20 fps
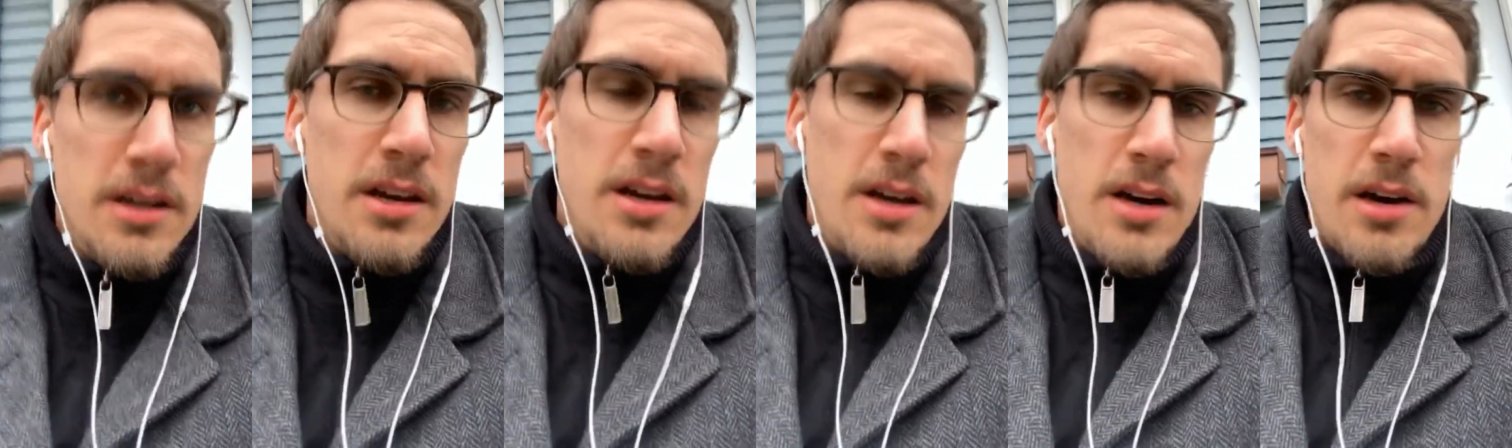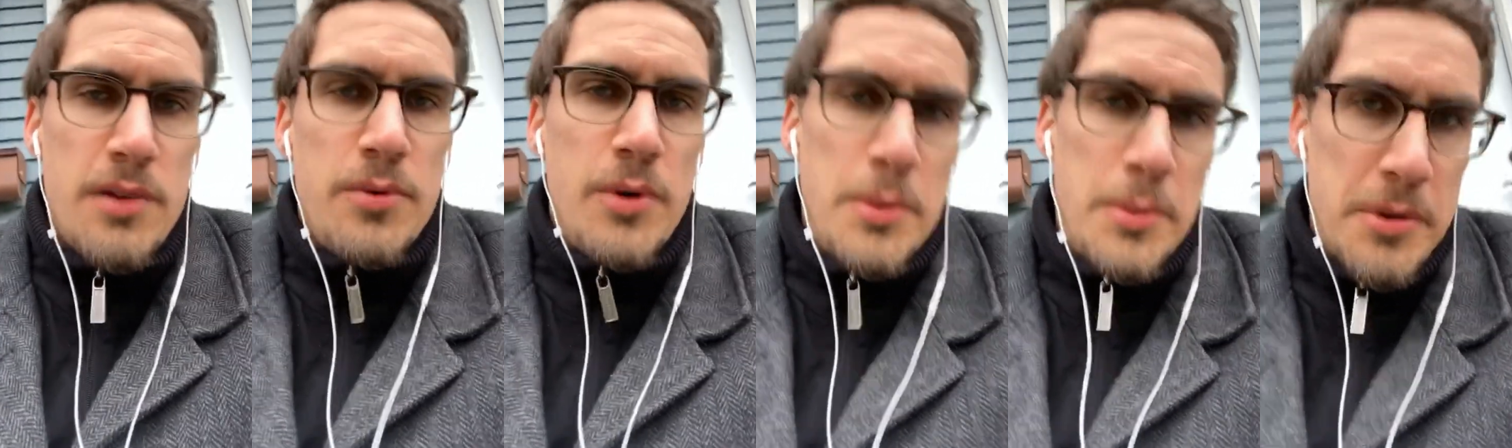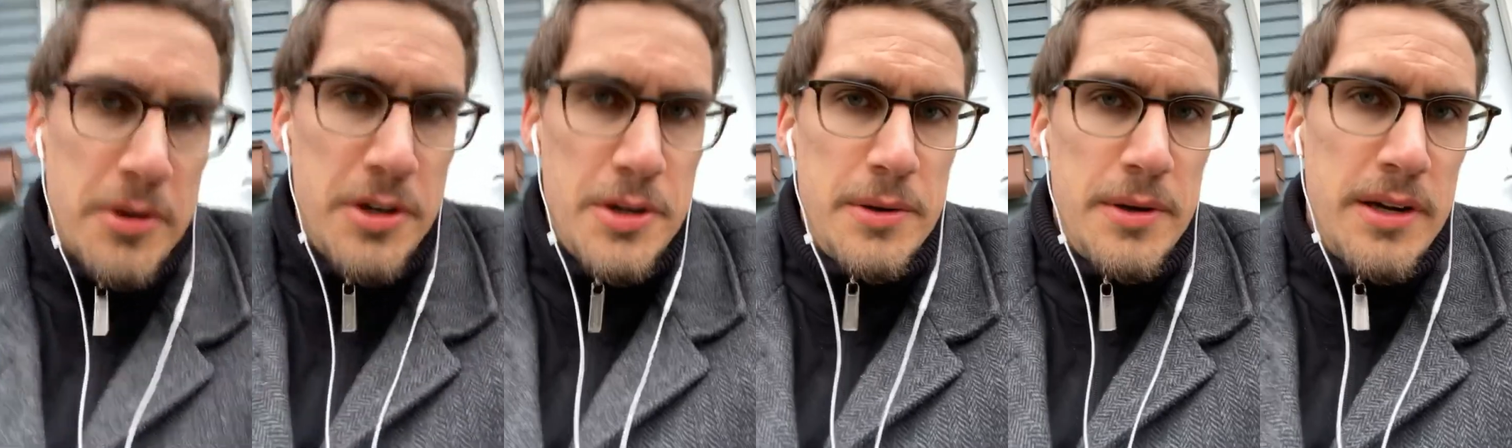of what we're
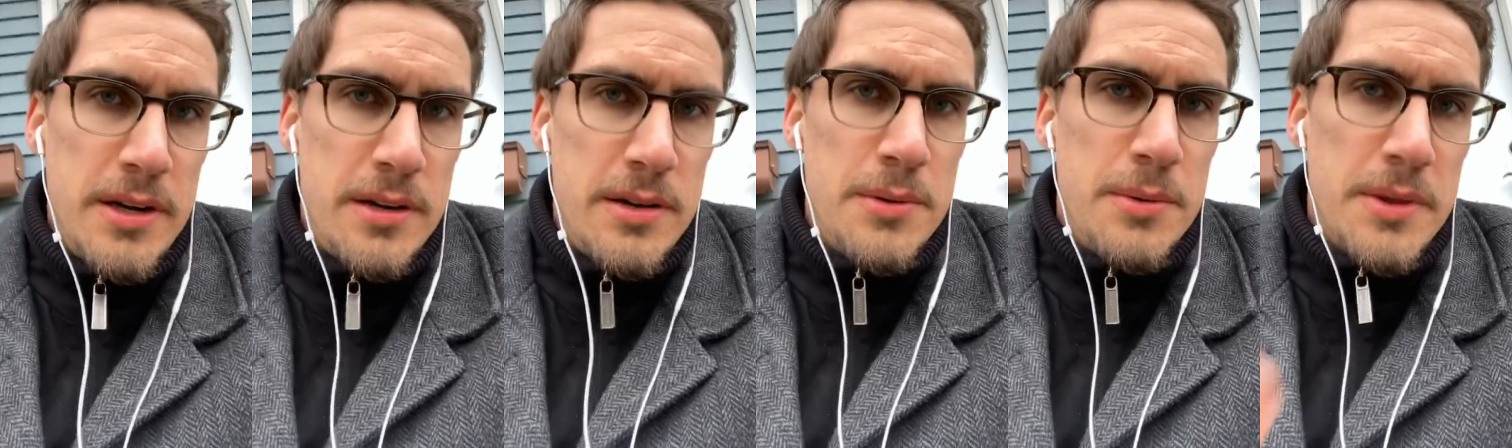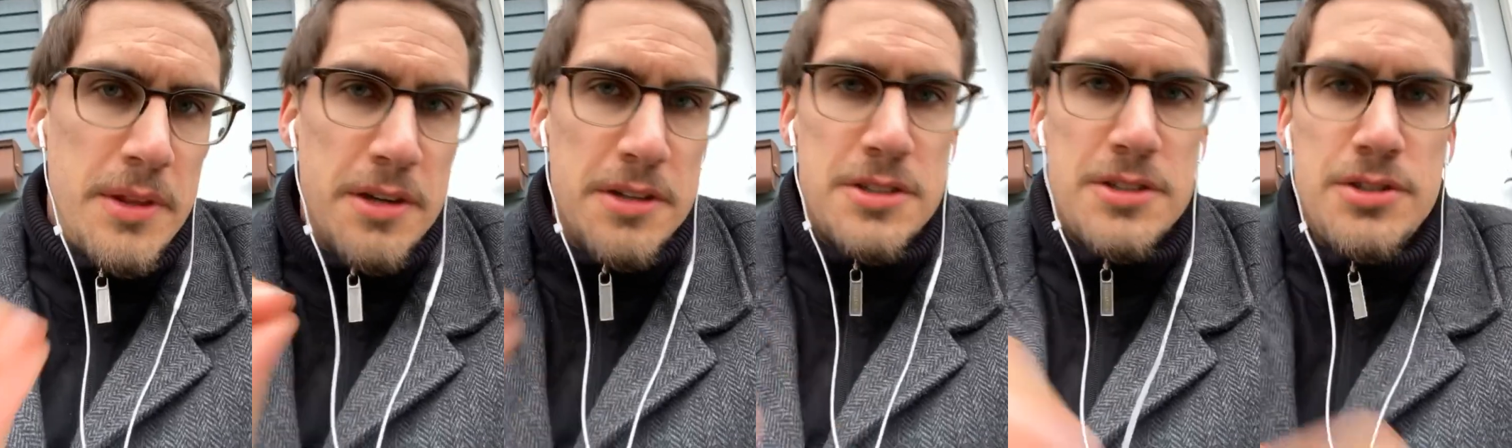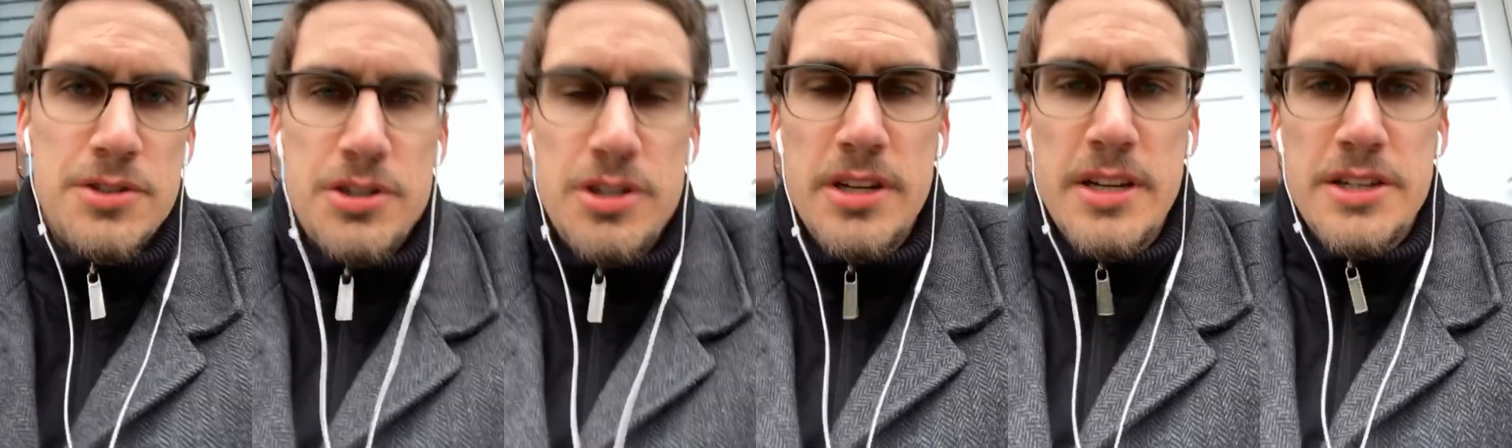doing with our
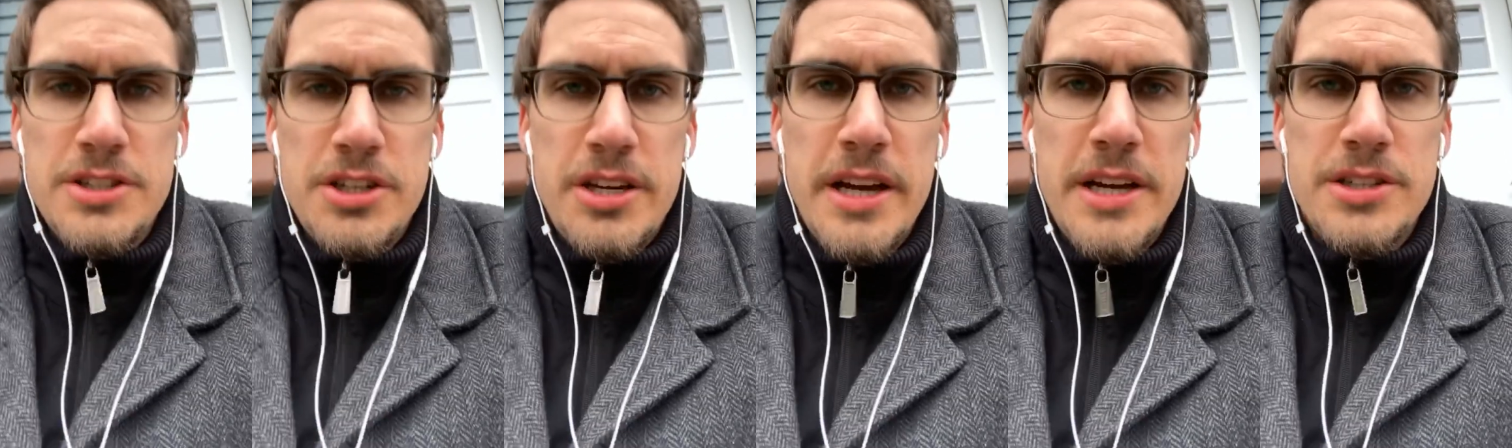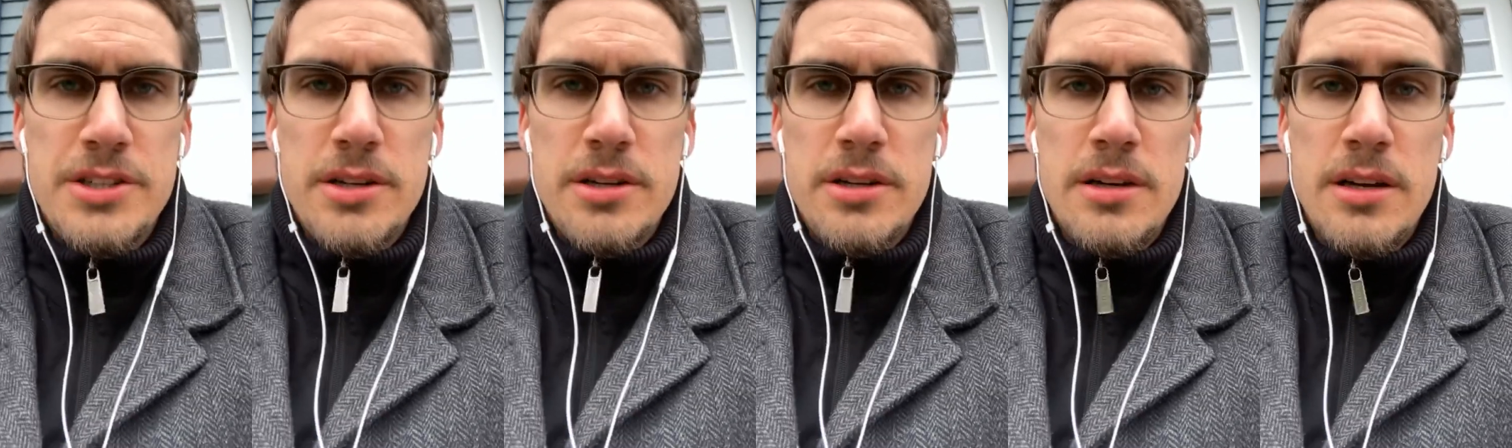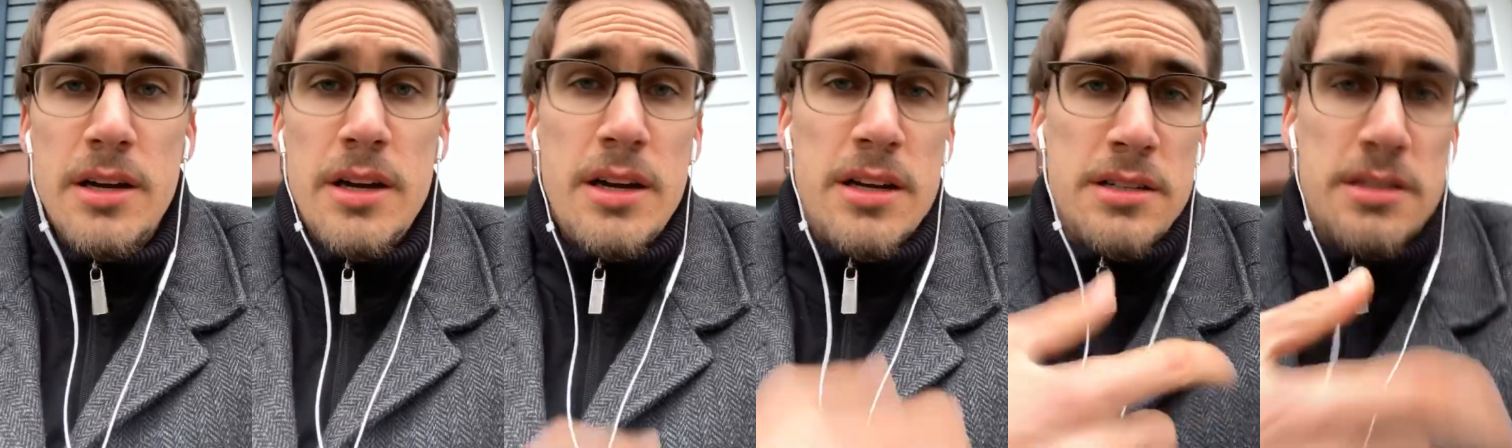solution to education.
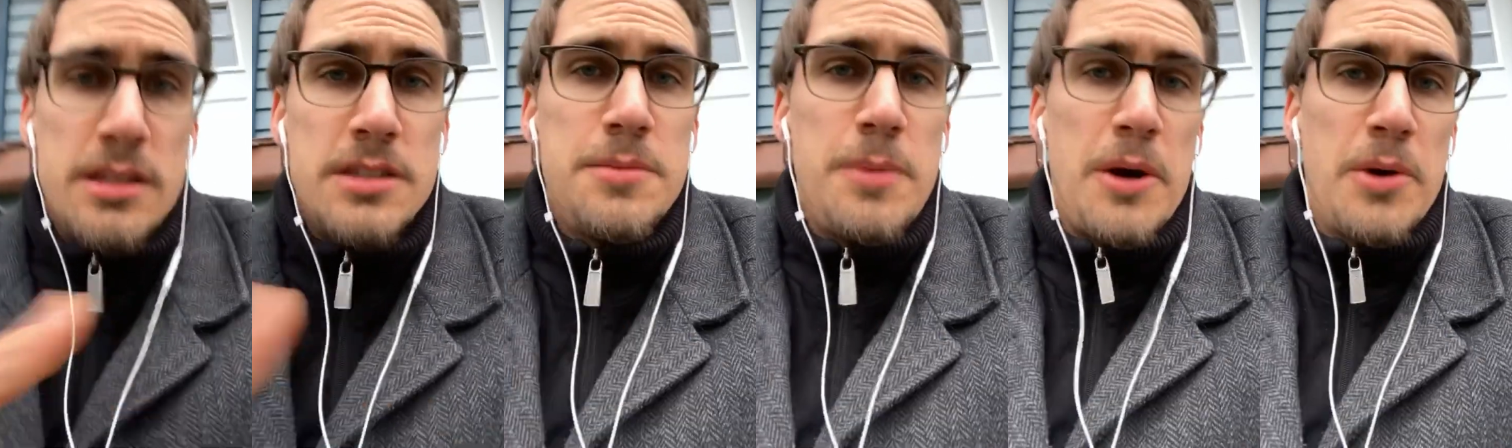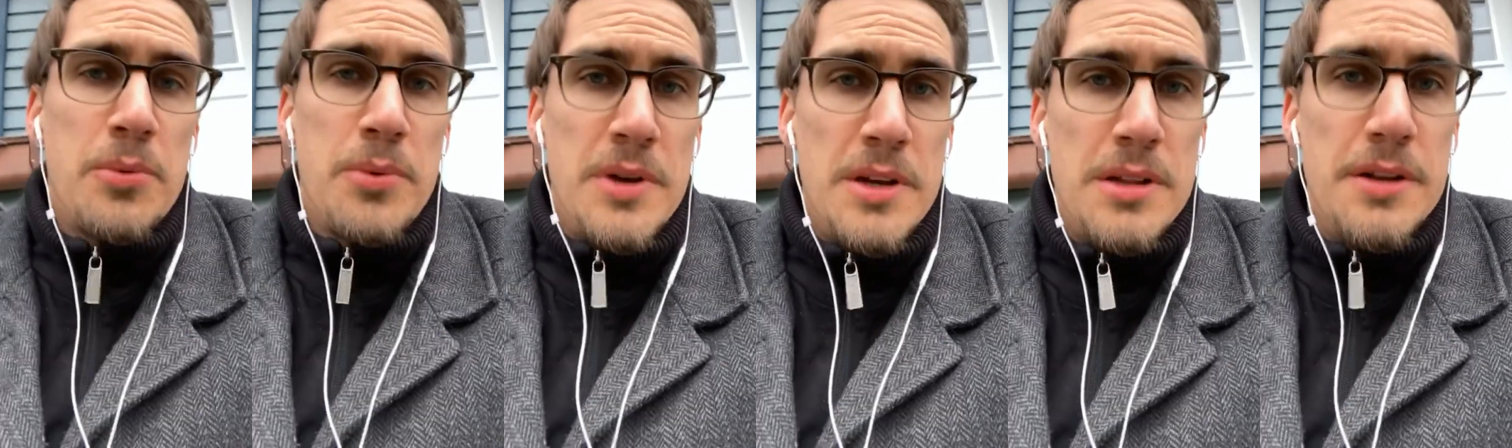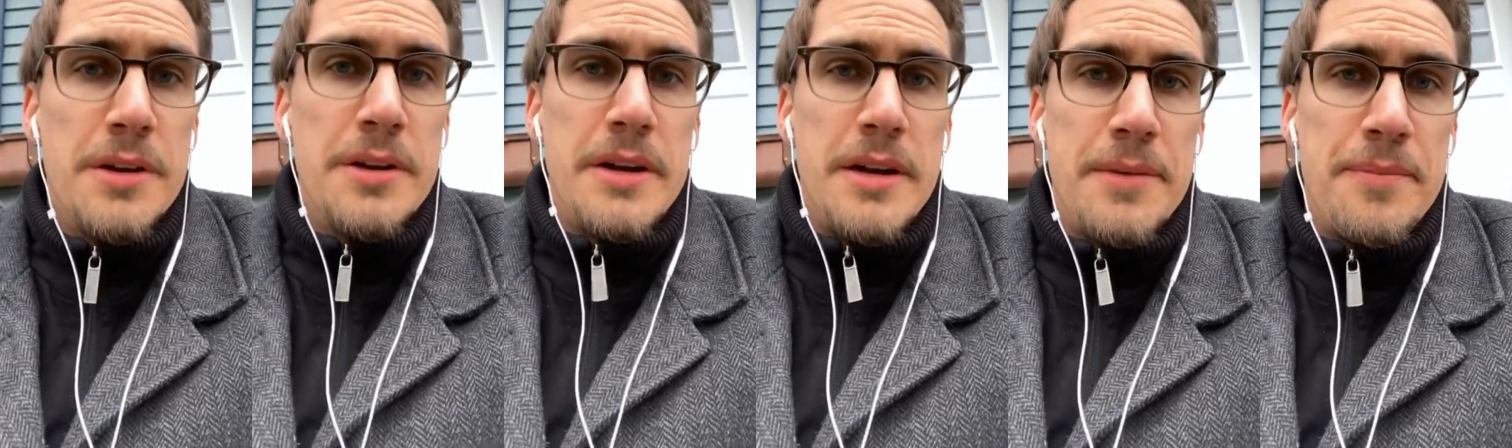It's about real
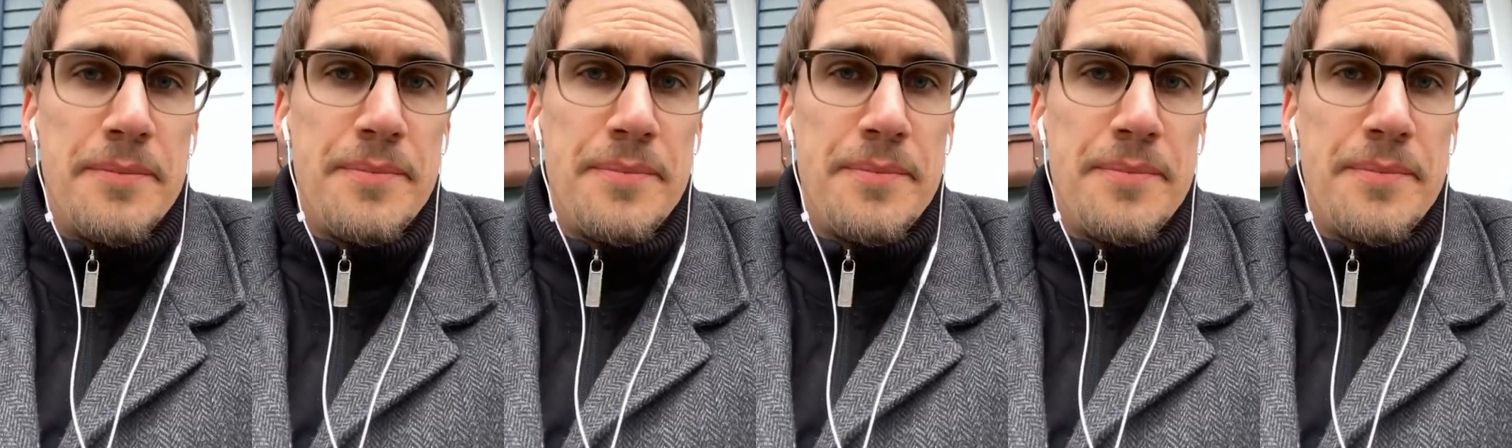learning.